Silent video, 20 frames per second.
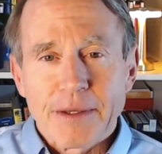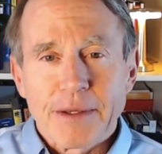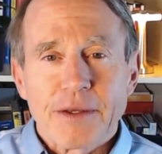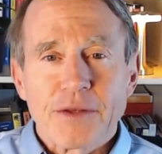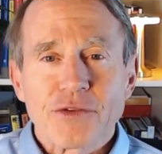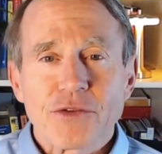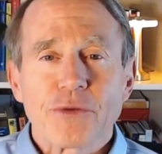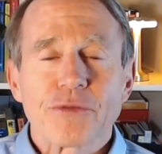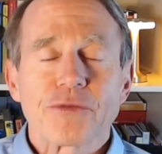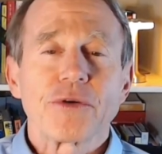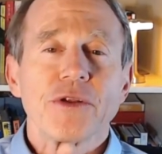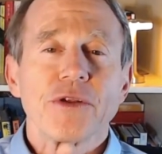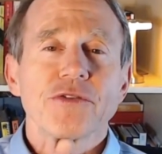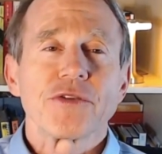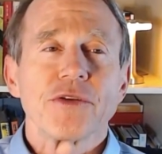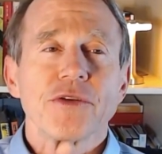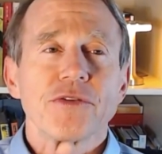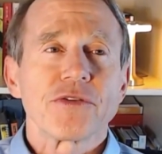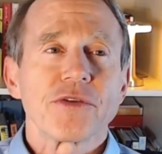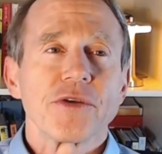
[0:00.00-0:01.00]
So for
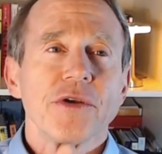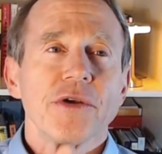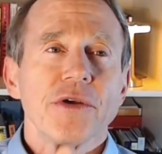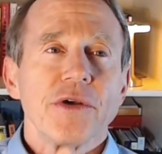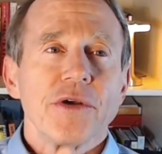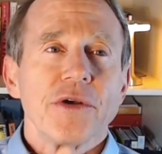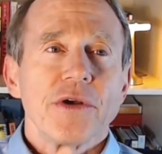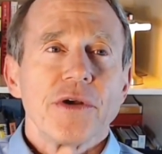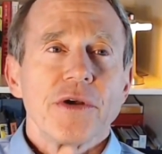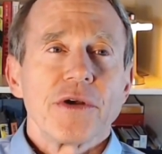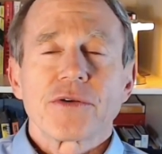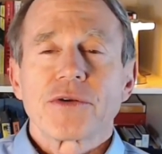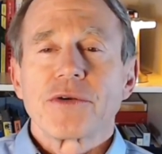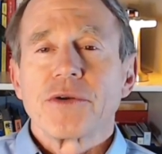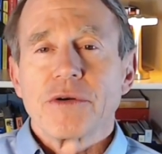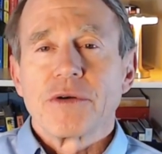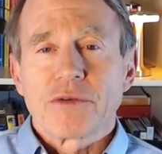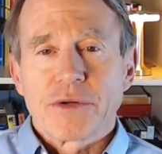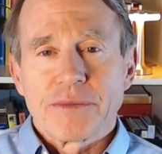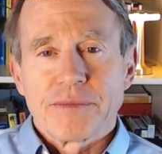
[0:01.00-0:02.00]
instance,
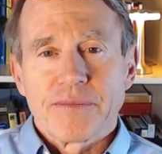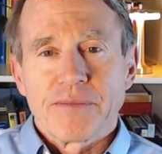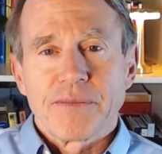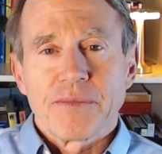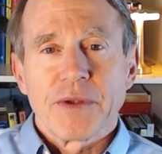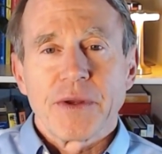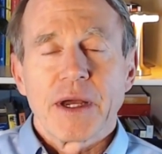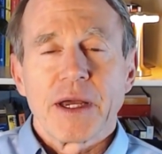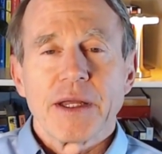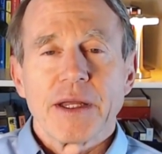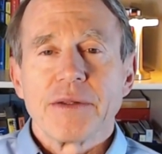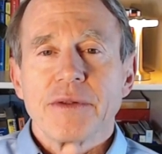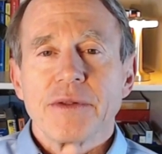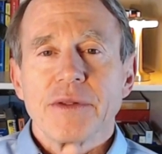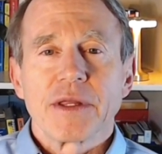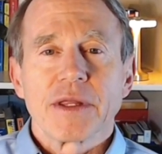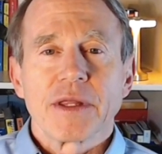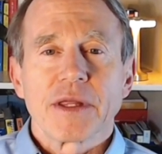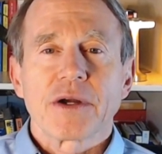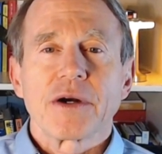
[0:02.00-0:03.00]
turnover, right?
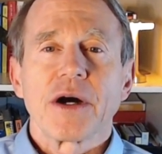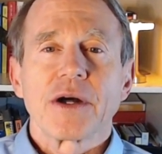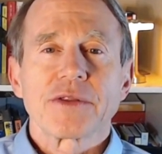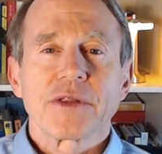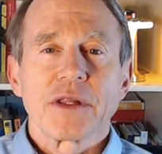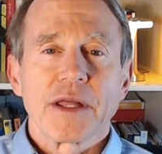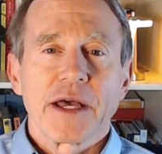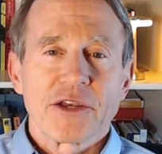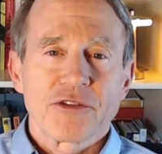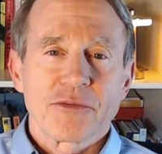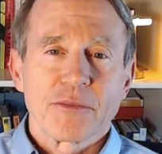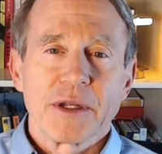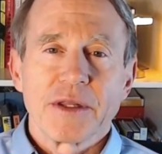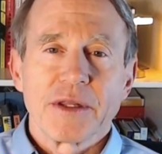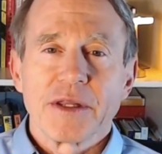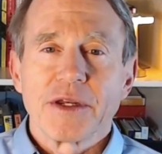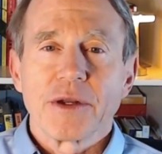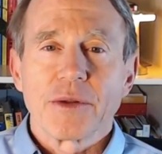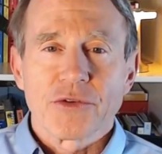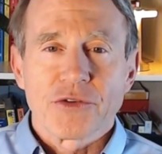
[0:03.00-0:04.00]
They call at the last minute and
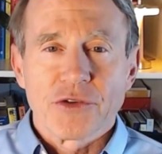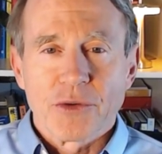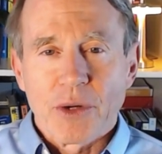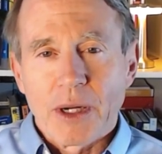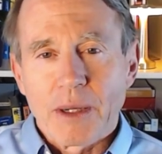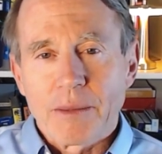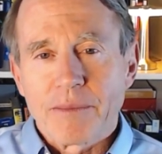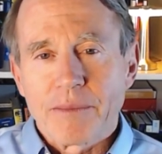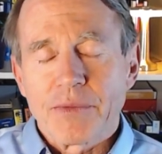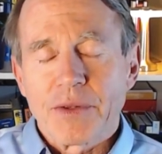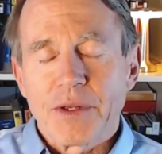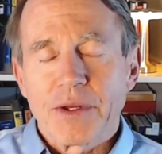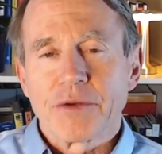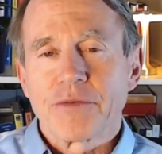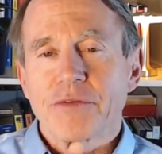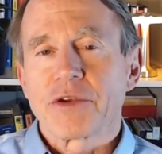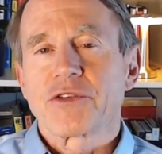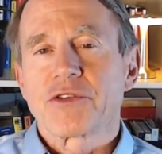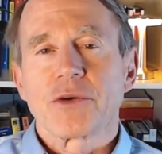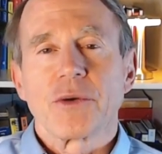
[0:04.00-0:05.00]
they don't show up. You're
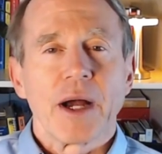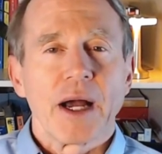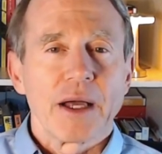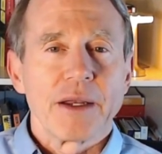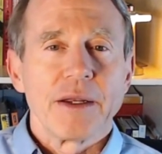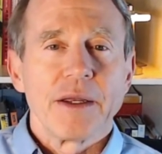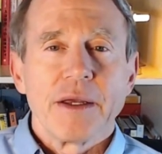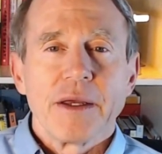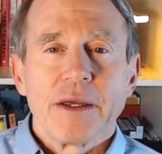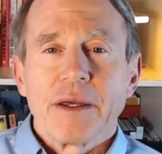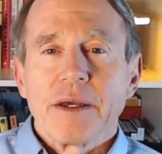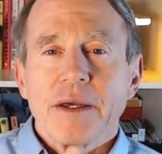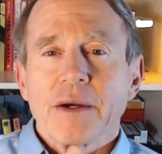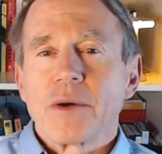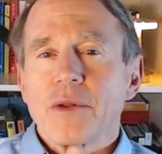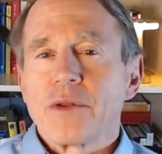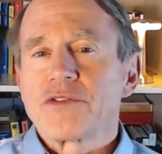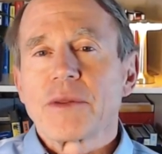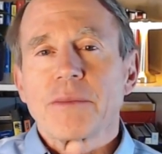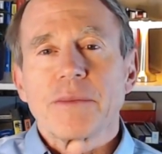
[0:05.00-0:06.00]
fixing to go out, or
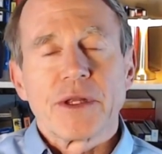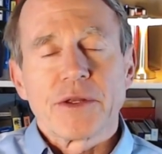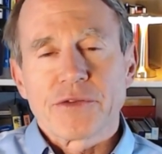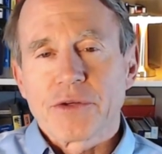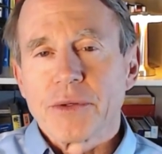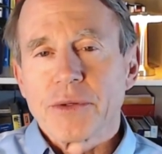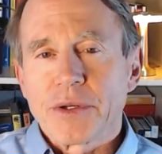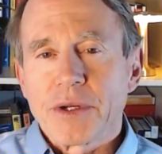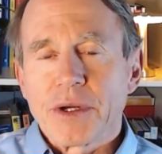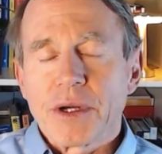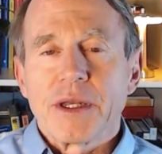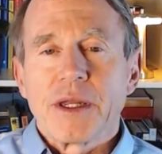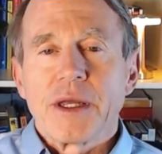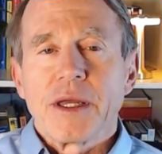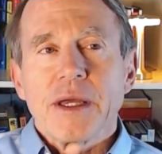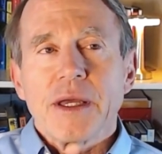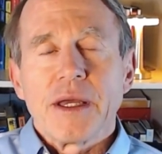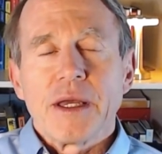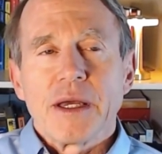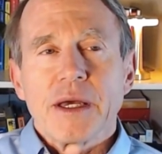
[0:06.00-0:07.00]
there's something else going on.
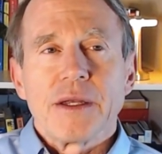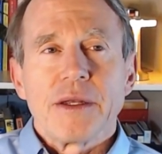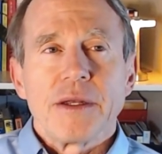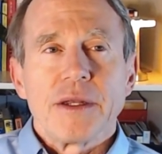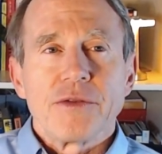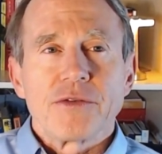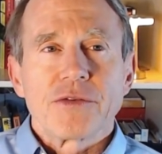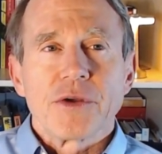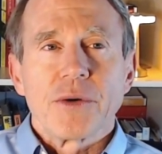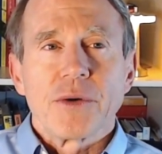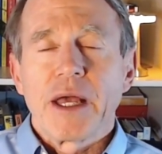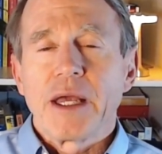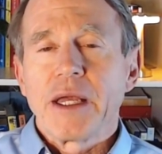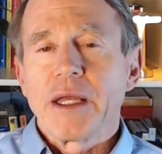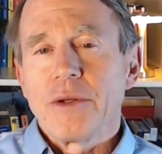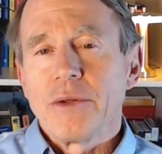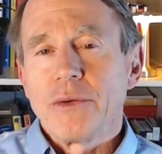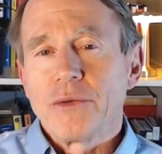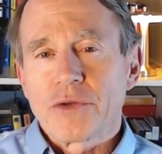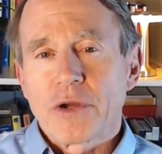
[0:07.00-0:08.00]
And so
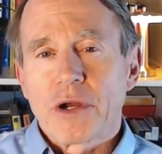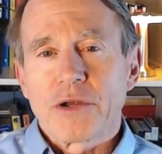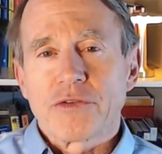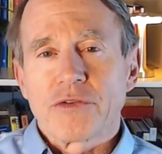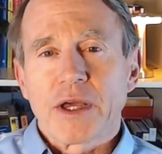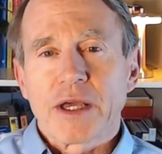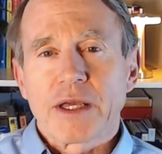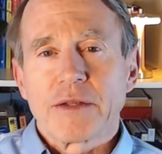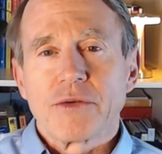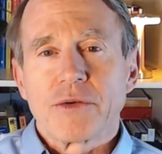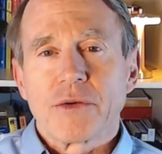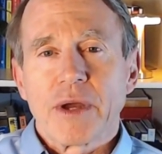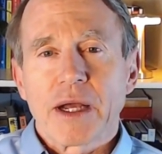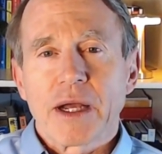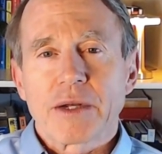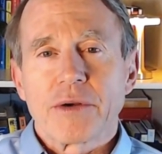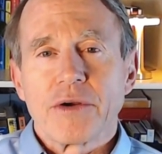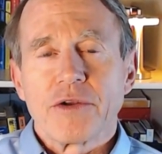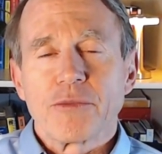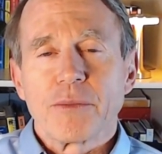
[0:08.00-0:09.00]
Hayden, who's our executive
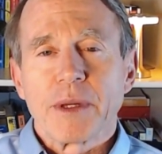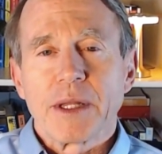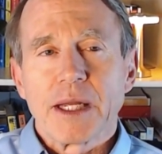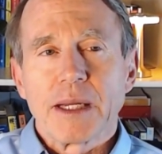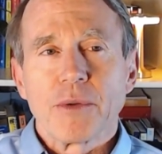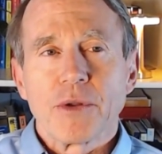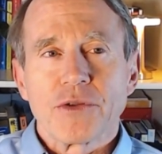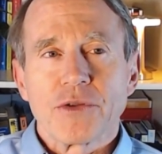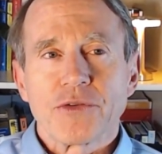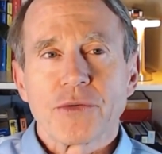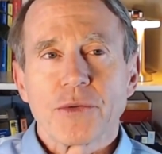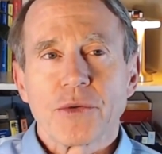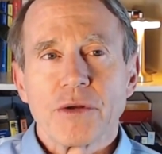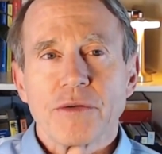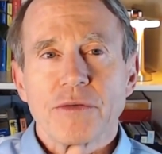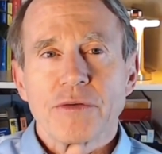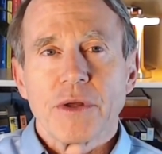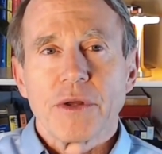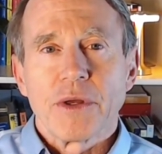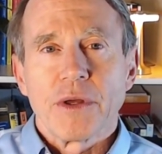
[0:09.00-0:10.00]
director, has been able to sort
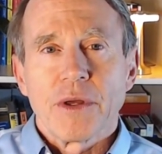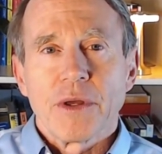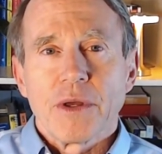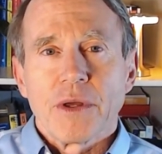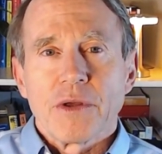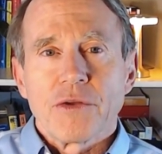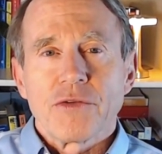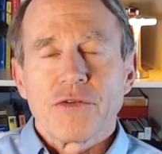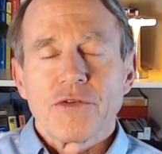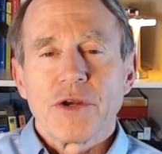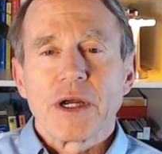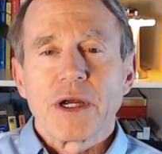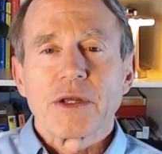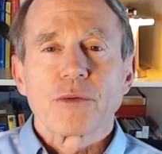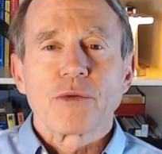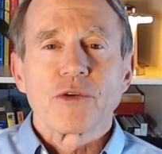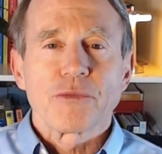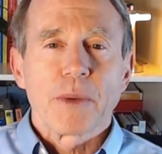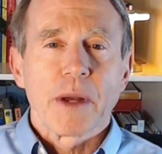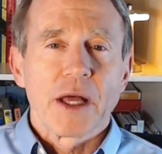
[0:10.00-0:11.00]
of share the
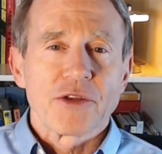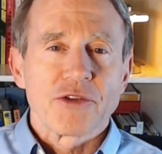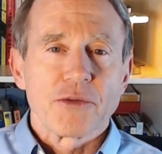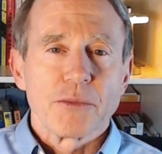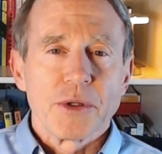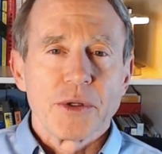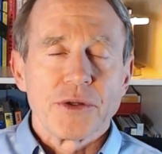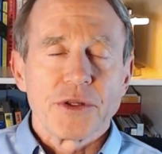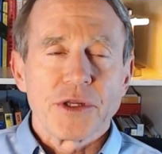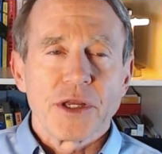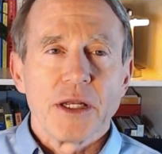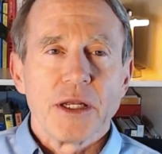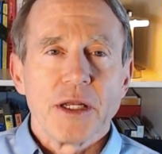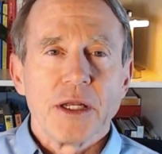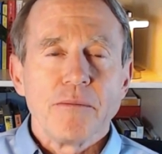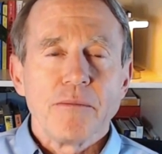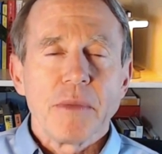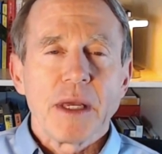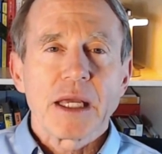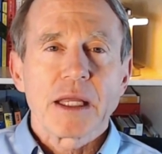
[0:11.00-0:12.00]
responsibility
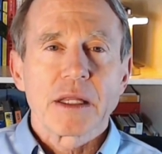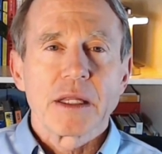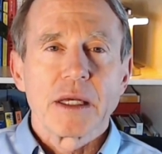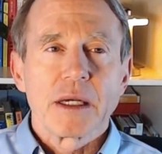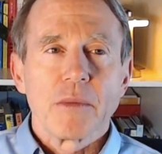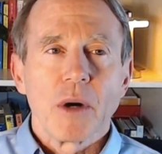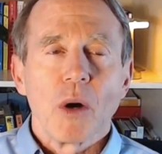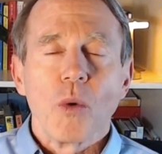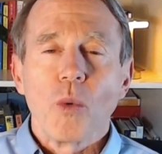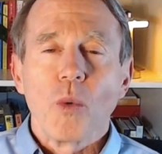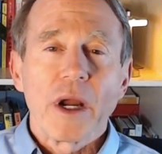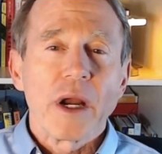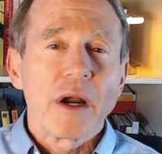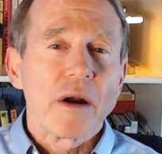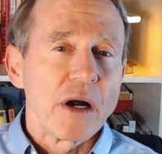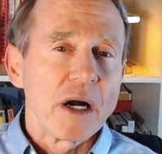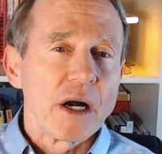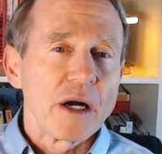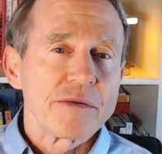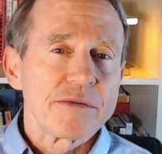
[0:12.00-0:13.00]
and make them aware
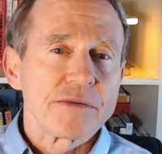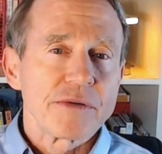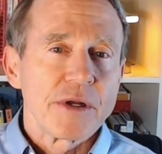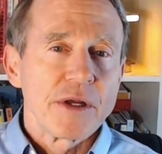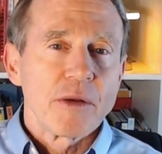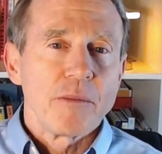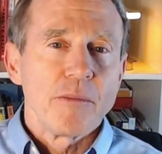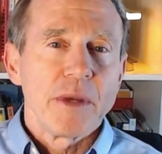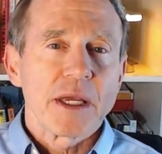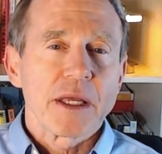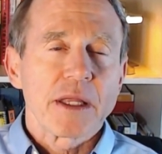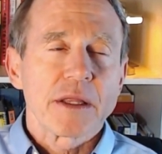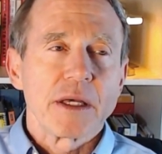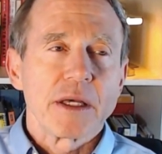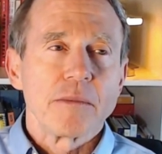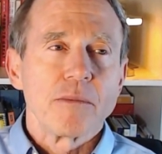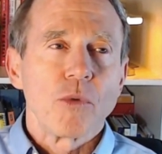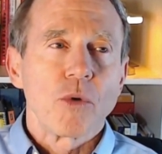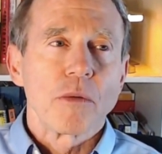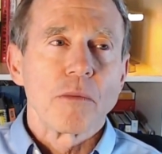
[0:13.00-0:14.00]
of, make
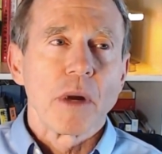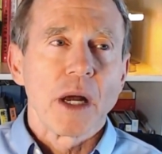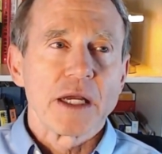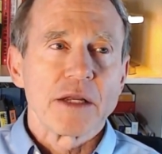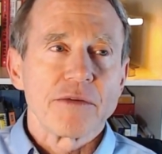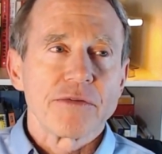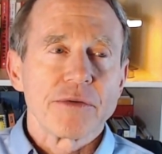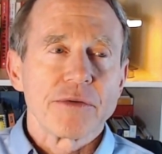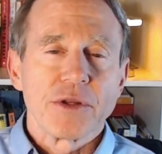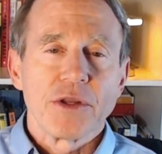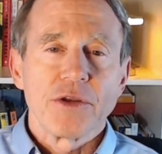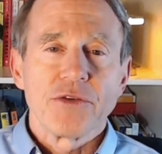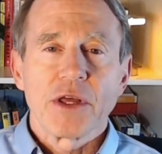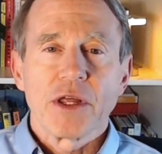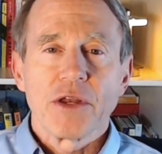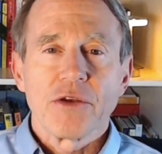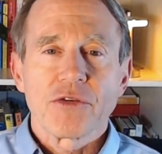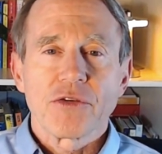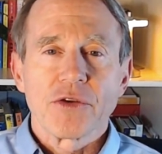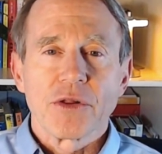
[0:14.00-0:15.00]
them more mindful and
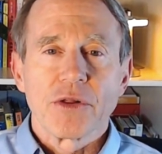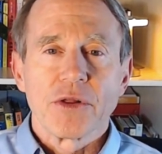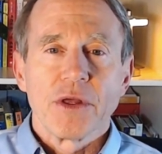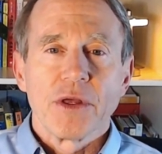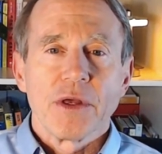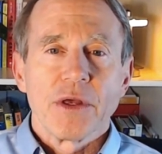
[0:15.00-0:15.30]
intentional